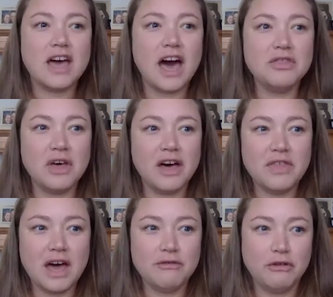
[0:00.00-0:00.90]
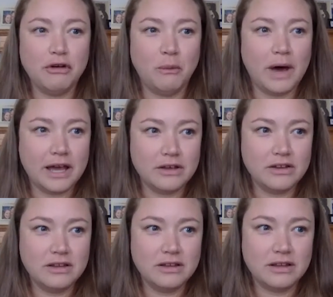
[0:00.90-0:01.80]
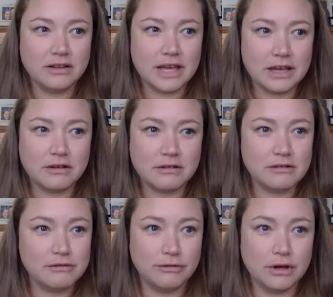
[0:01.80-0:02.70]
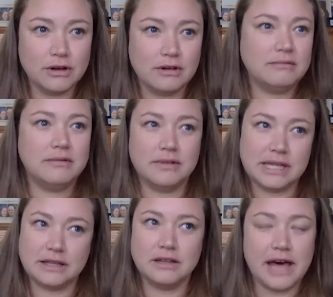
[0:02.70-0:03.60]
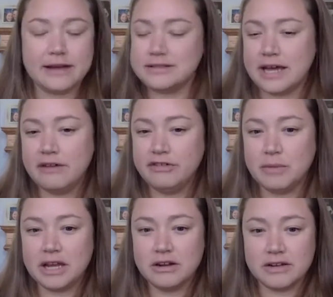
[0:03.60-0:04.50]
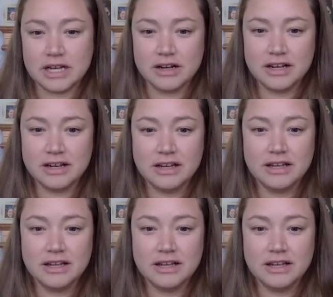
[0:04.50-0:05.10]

I thought that for a while, like for the last half of my career.